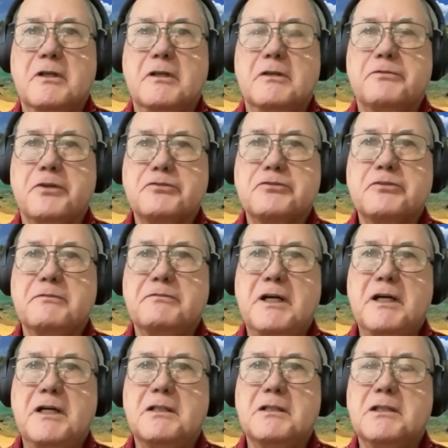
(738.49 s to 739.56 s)
First of
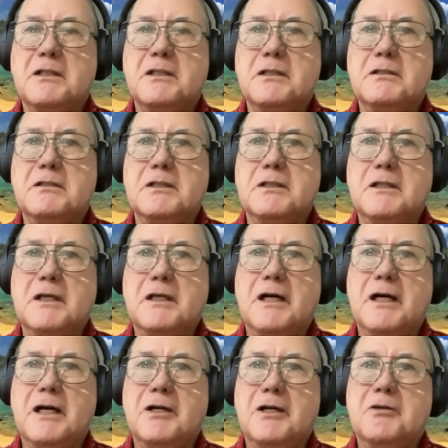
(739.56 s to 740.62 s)
all,
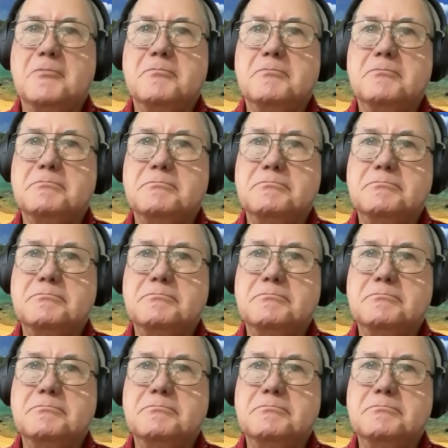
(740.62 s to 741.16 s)
I